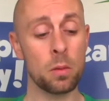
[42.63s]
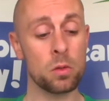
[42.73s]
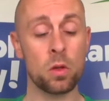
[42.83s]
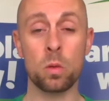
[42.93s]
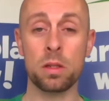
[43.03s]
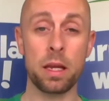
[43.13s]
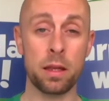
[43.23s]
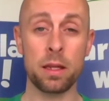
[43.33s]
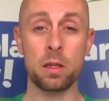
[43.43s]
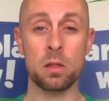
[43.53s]
so
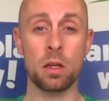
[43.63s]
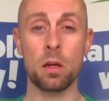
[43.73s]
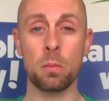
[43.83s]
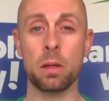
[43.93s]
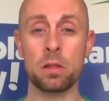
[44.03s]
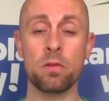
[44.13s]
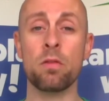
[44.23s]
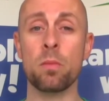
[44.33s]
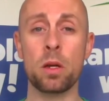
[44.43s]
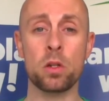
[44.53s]
take these bits of
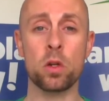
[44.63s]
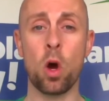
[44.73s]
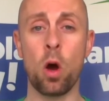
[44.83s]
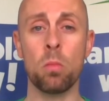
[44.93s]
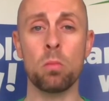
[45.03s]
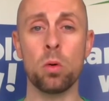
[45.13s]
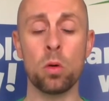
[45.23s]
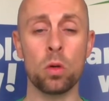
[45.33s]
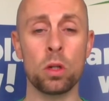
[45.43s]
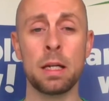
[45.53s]
information on
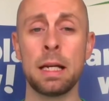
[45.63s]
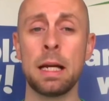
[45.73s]
board.